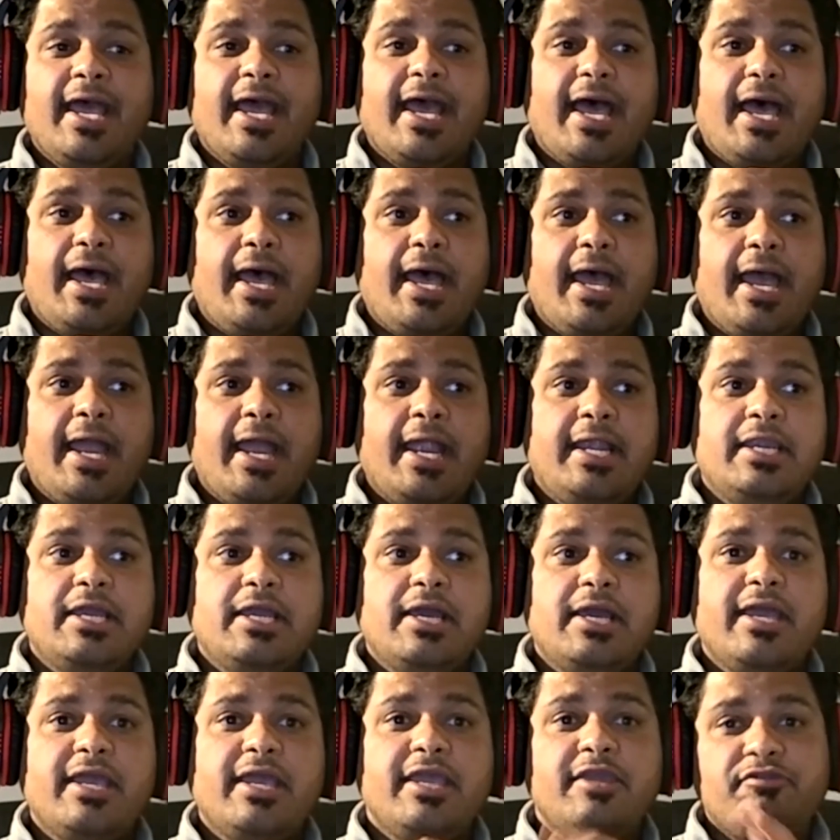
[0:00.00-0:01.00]
And
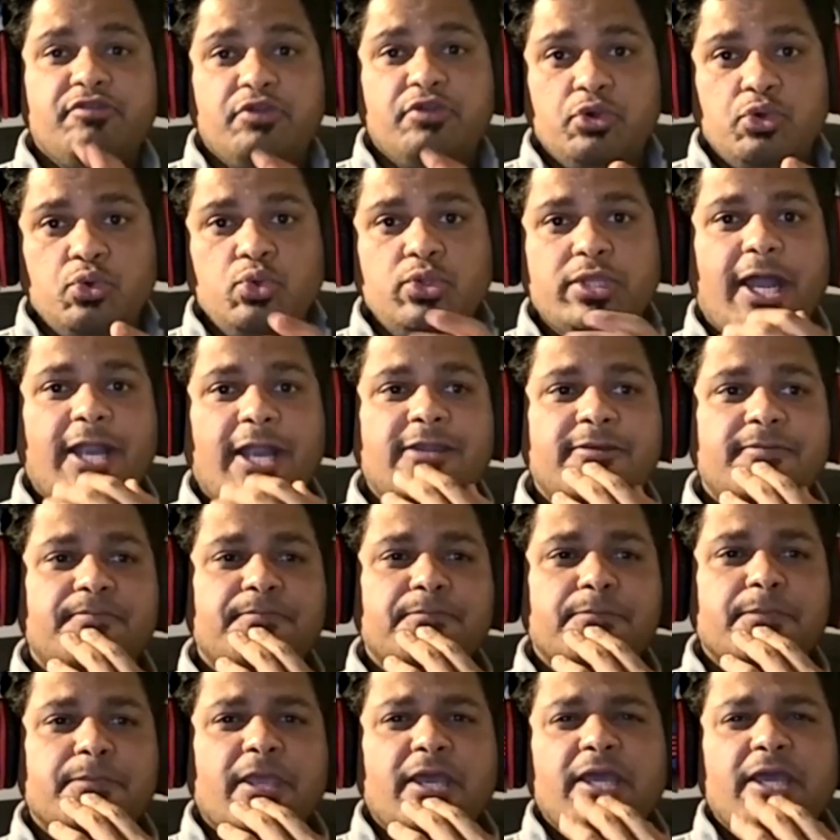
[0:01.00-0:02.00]
if you do that,
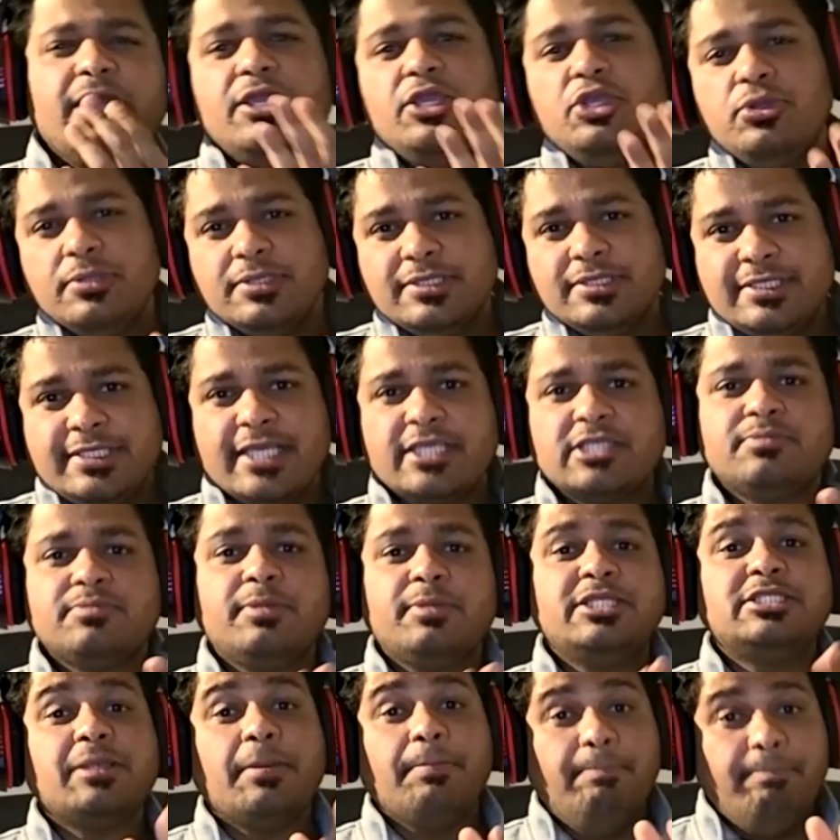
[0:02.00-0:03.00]
6
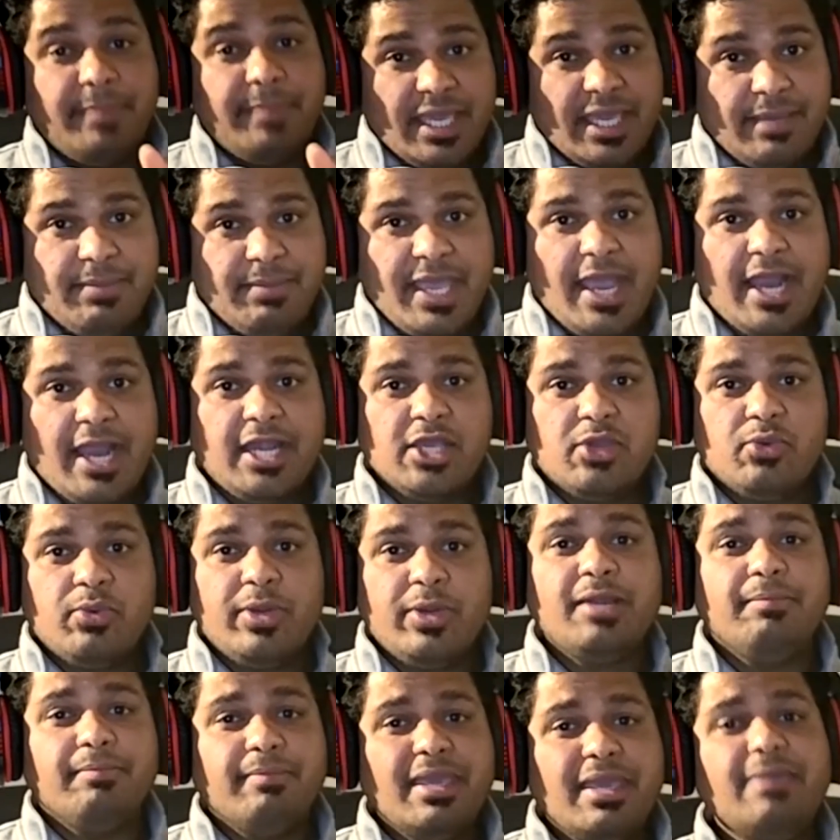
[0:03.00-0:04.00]
months may be
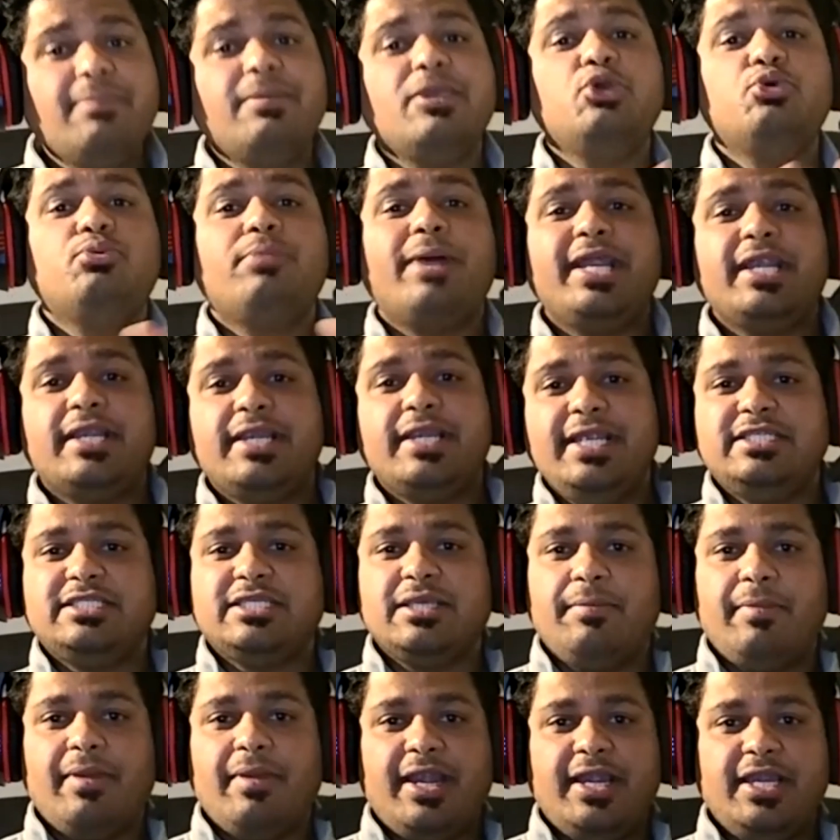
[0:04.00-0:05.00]
adequate. Maybe you might need
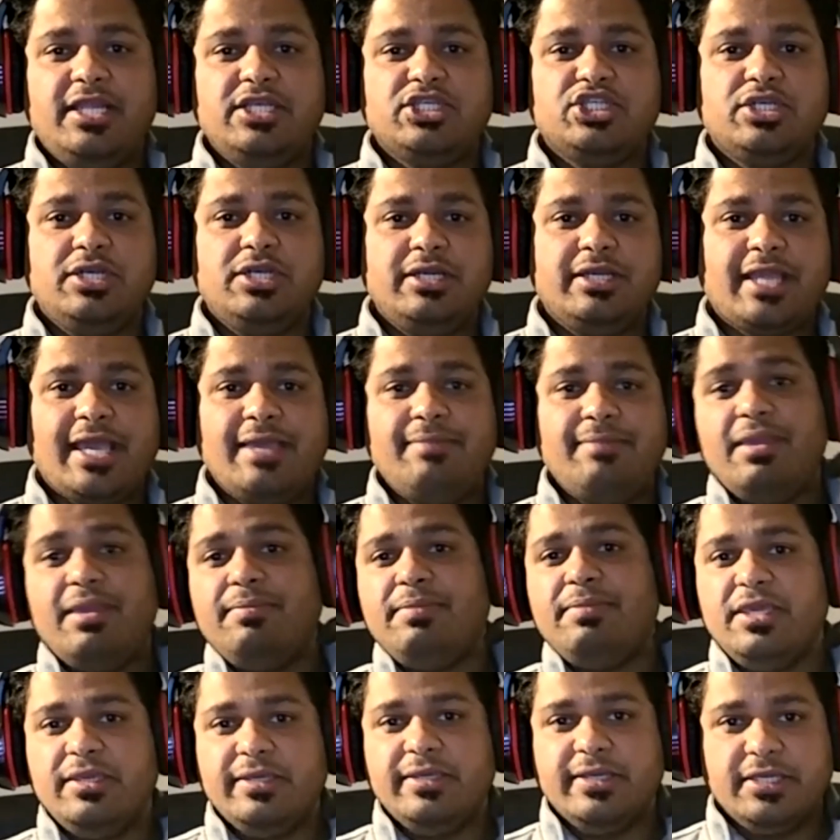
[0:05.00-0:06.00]
some additional time,
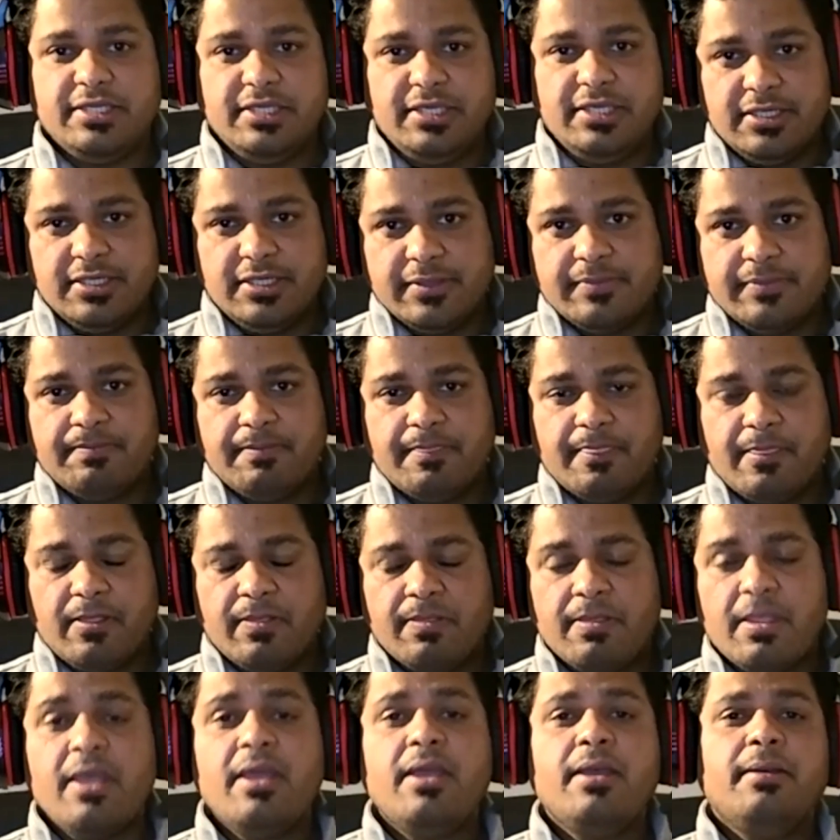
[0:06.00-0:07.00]
maybe a year,
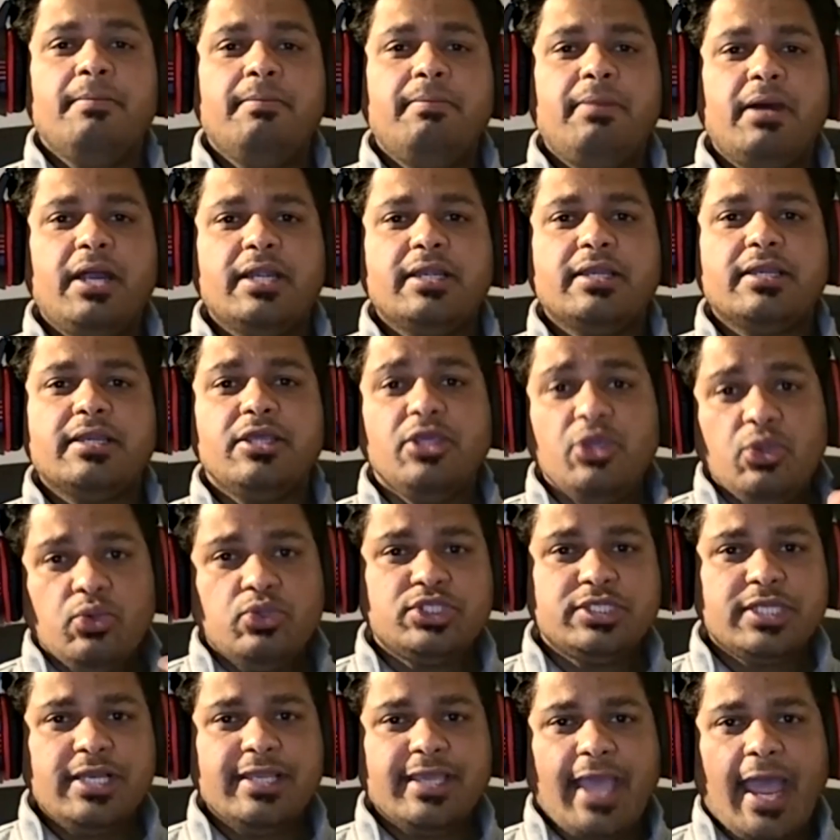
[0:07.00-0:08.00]
but you
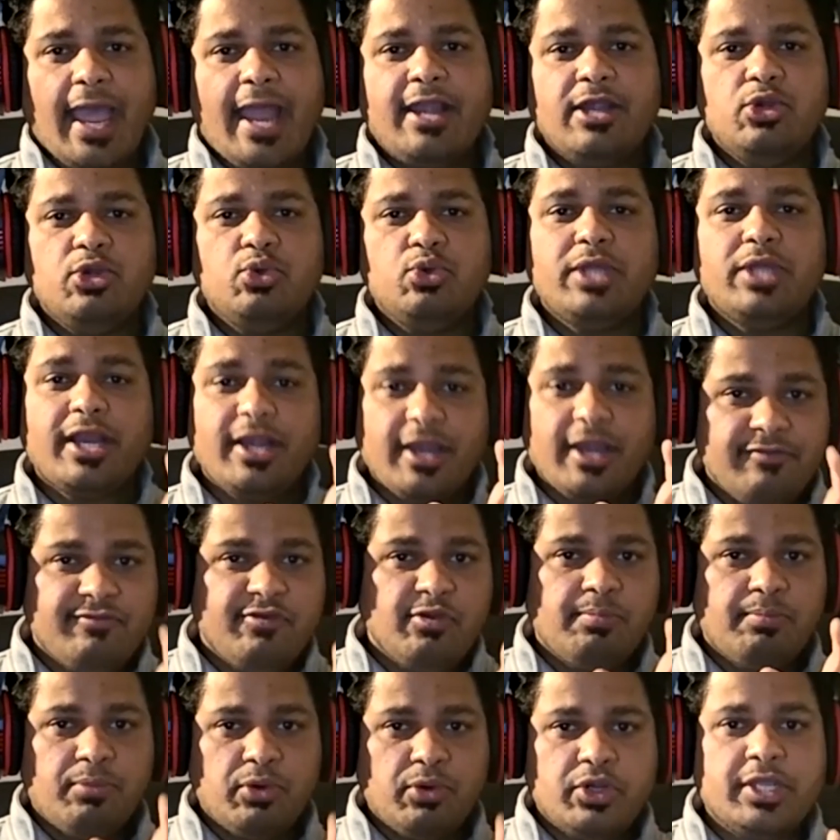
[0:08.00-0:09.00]
still can do that if
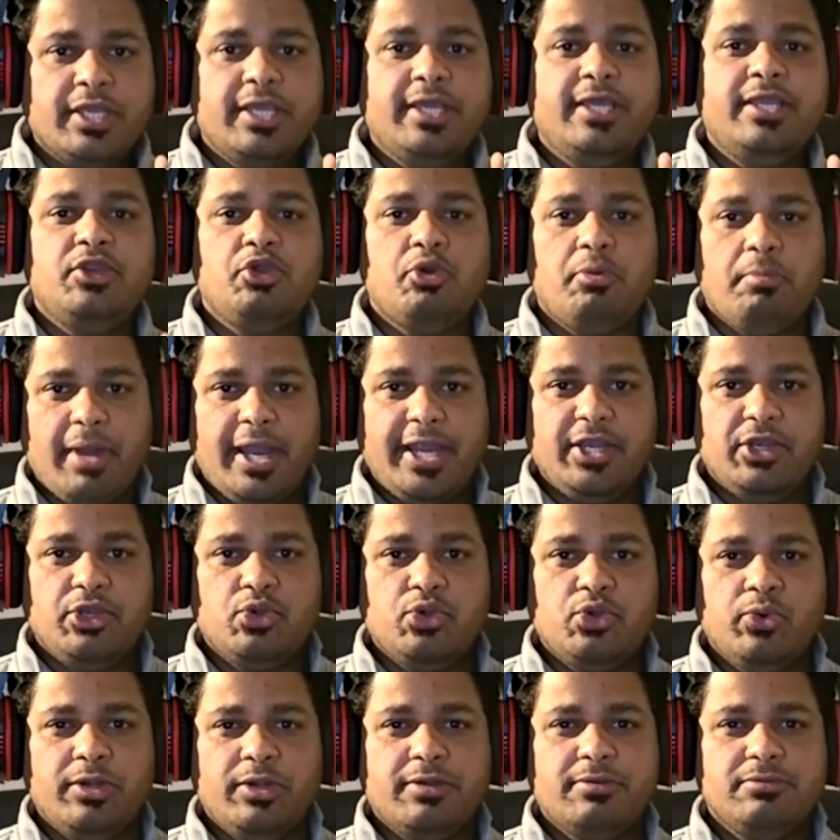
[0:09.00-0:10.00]
you put in your mind
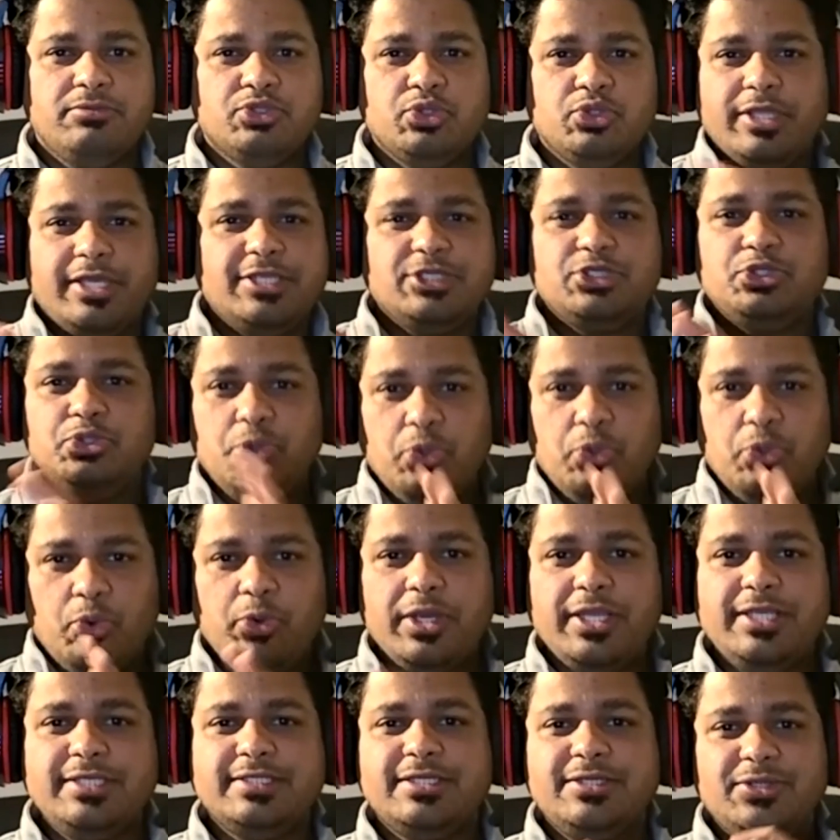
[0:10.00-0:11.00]
to it. So there is no
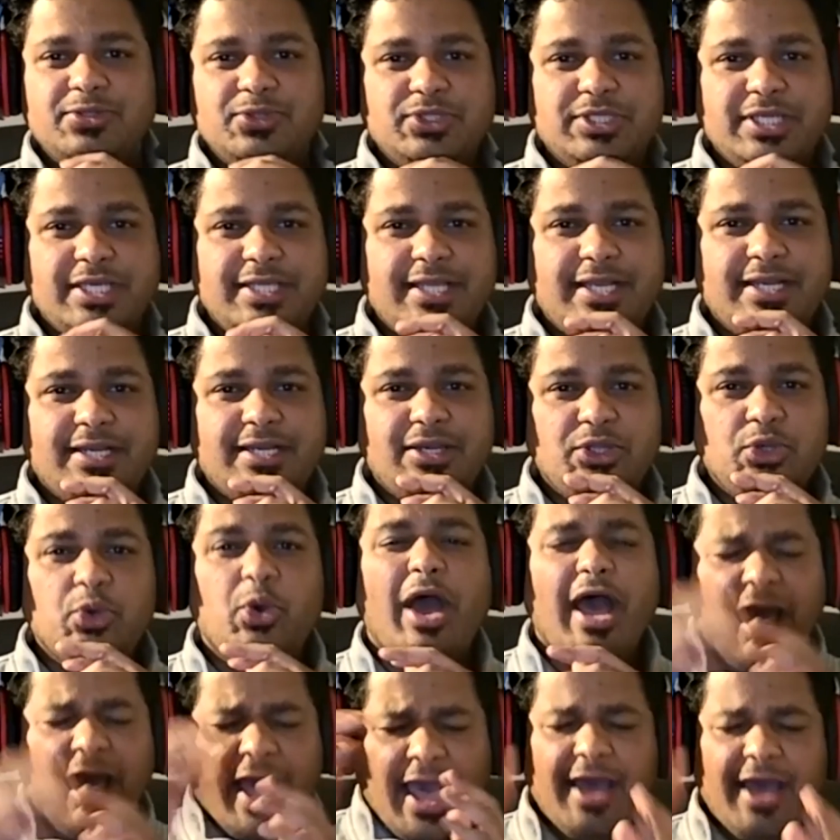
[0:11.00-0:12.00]
reason to say that you
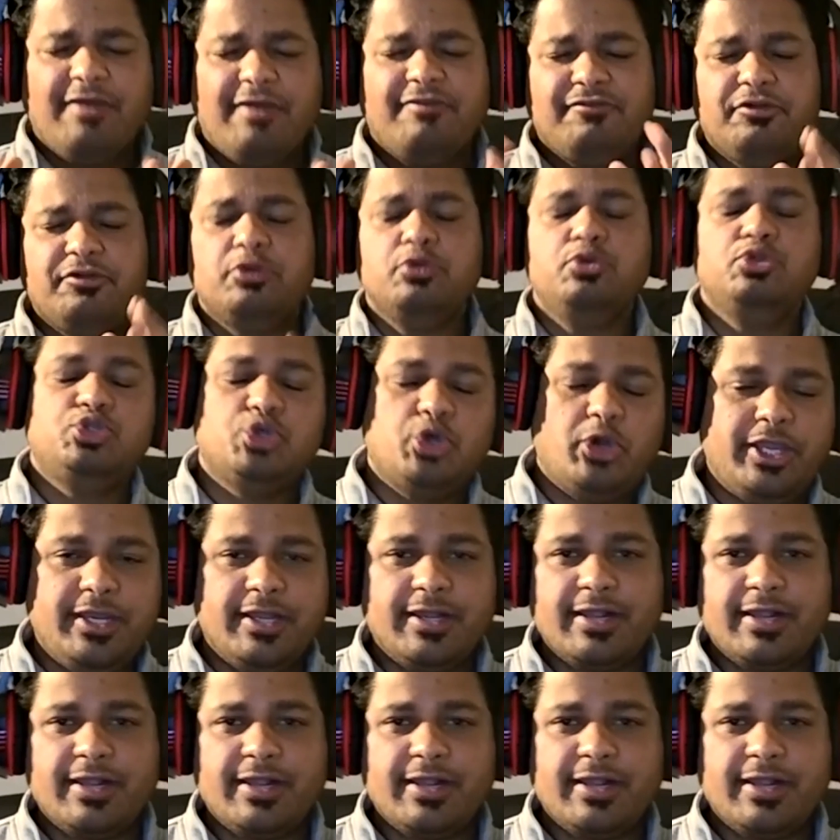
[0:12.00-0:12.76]
have to join a